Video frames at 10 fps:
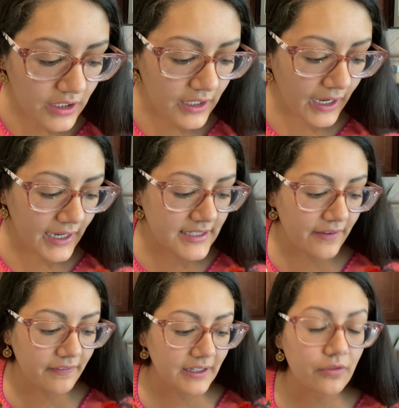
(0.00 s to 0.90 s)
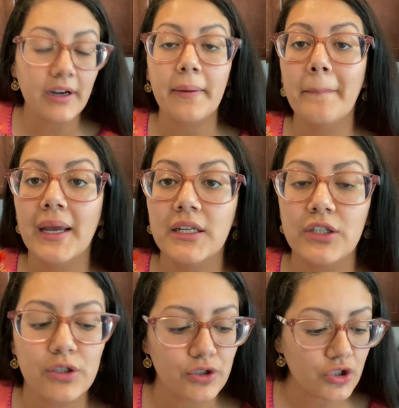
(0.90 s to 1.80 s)
I definitely recommend you
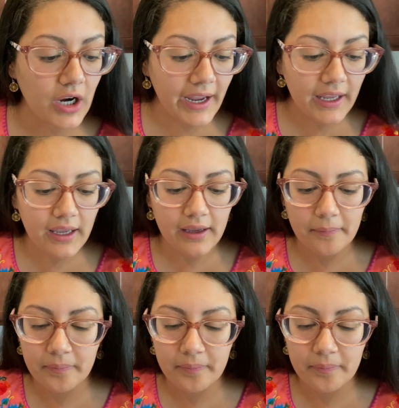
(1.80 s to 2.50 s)
to try it.